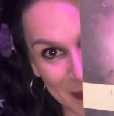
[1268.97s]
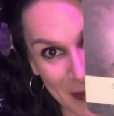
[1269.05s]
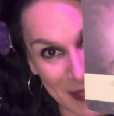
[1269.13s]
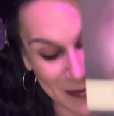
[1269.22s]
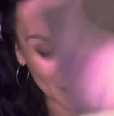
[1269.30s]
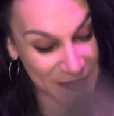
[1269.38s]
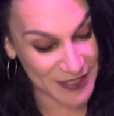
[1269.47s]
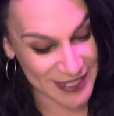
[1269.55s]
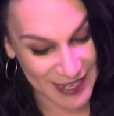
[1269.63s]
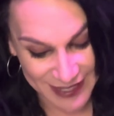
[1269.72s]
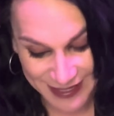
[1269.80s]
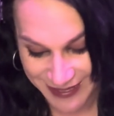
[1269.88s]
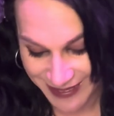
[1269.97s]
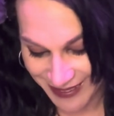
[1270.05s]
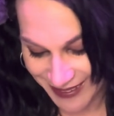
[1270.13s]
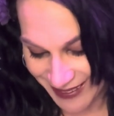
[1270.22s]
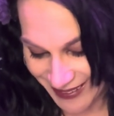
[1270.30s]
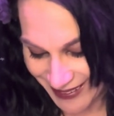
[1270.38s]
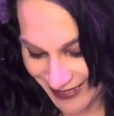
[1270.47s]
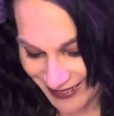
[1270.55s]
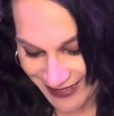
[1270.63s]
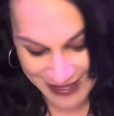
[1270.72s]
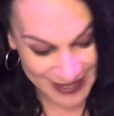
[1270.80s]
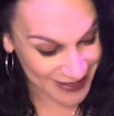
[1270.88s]
bottom of the deck,
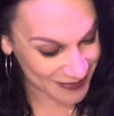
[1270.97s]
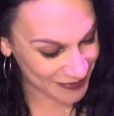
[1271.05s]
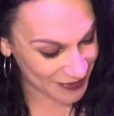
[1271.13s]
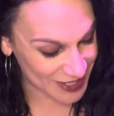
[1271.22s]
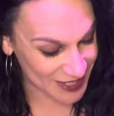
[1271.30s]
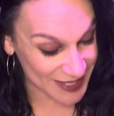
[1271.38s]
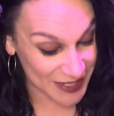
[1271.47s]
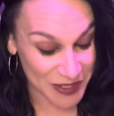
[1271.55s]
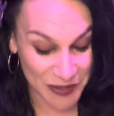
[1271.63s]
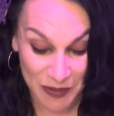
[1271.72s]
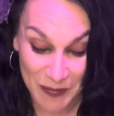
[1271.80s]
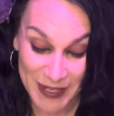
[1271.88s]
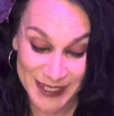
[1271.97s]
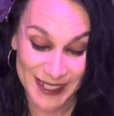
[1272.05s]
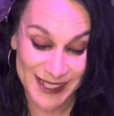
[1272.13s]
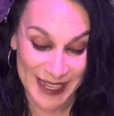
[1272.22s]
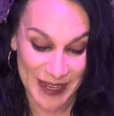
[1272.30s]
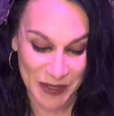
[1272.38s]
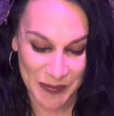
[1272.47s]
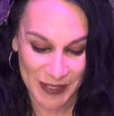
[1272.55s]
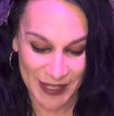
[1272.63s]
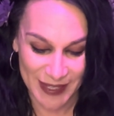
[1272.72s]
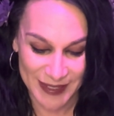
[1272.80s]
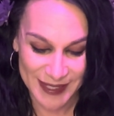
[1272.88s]
which says a new romantic cycle
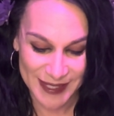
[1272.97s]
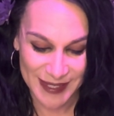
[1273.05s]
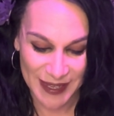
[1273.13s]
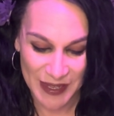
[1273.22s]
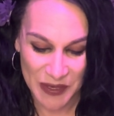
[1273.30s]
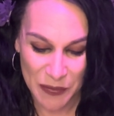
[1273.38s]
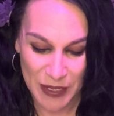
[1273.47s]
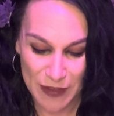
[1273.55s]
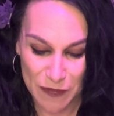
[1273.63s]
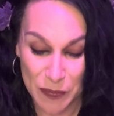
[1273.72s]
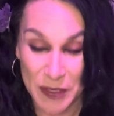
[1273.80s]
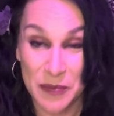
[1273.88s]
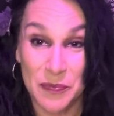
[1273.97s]
begins. We have be